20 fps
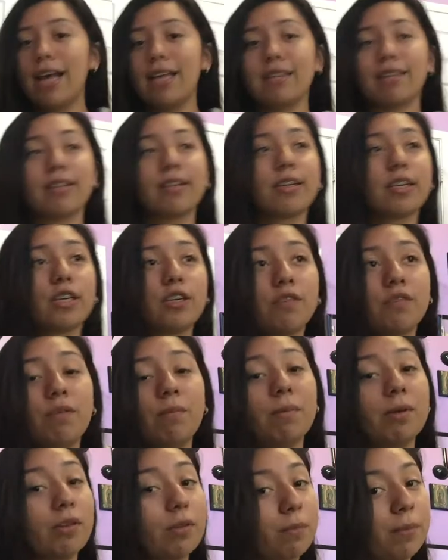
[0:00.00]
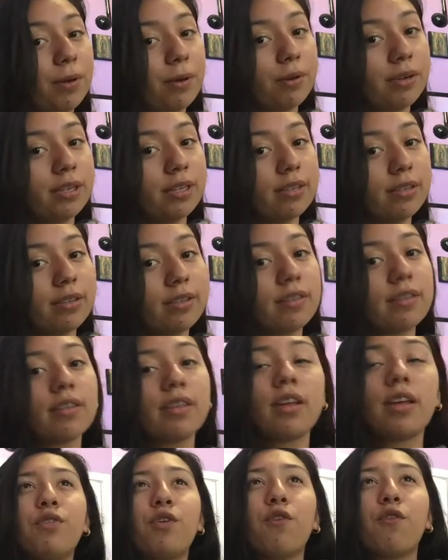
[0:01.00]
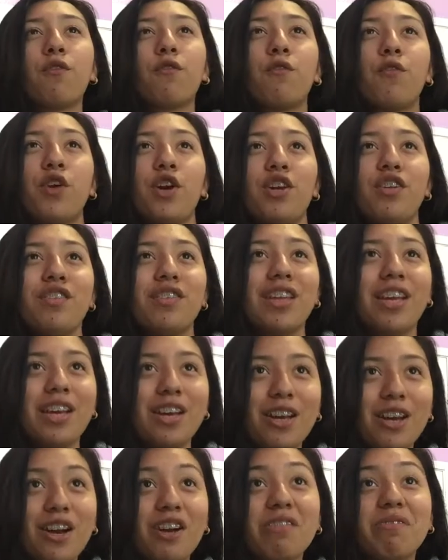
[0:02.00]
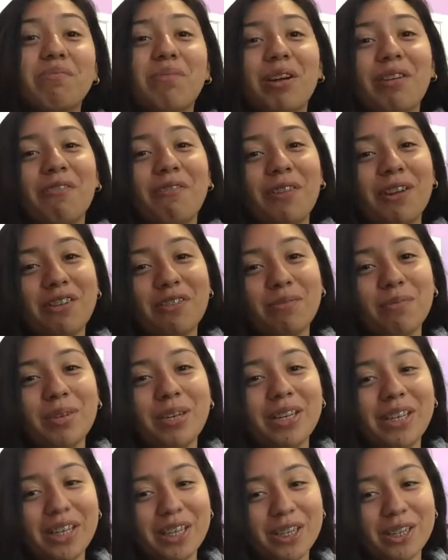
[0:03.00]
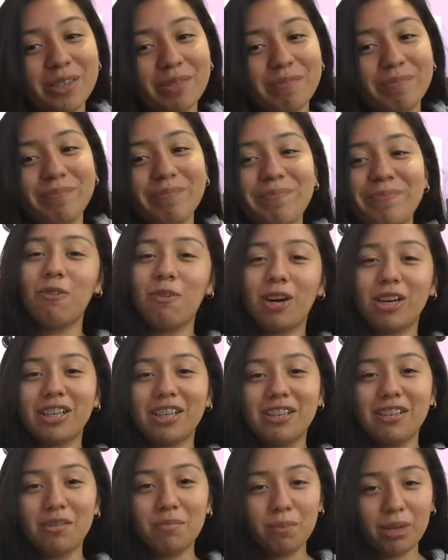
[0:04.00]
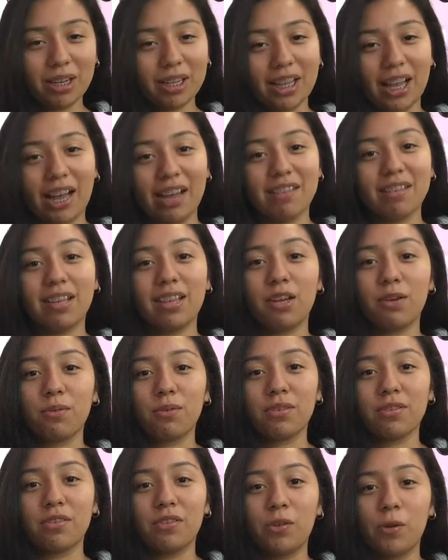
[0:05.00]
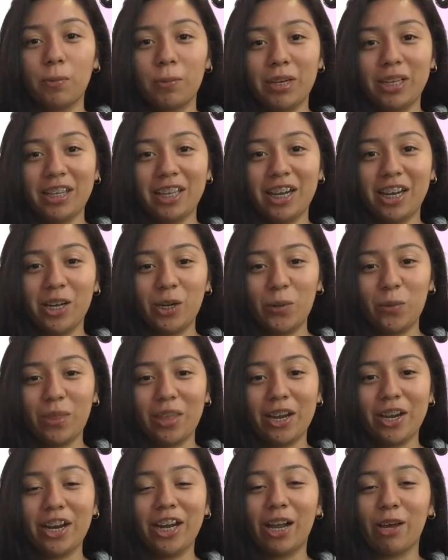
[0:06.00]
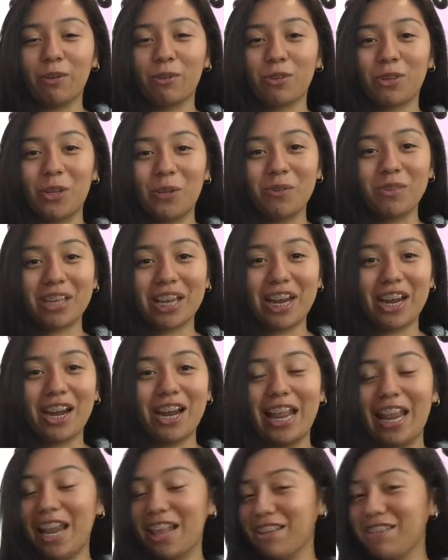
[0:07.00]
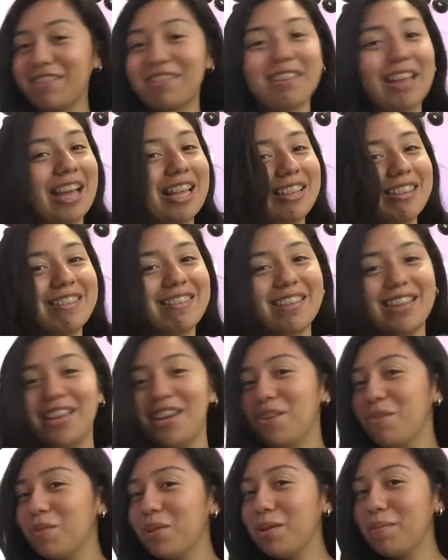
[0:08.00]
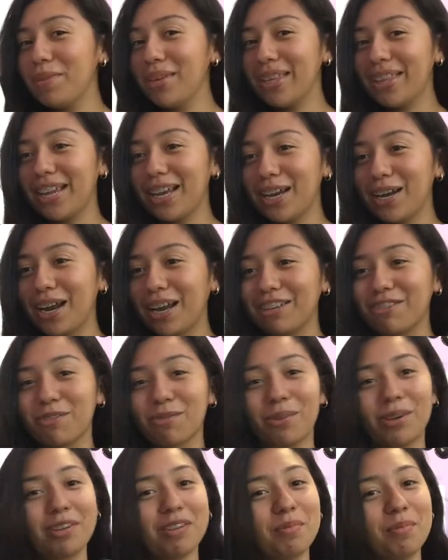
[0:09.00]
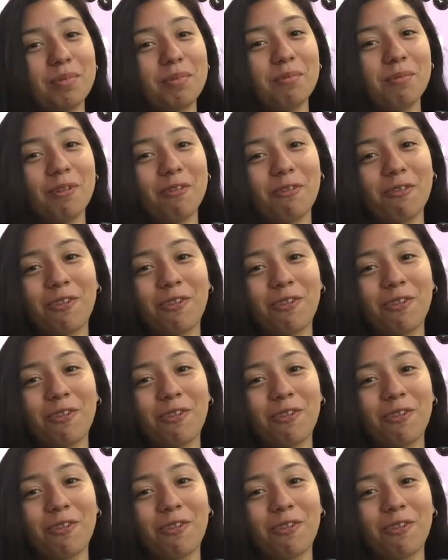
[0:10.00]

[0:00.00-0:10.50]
as a girl from experience, the first day of my freshman year, I walked into my class and there was nobody that I knew there, and I was so scared, and I just didn't want to be there. I just wanted to be with my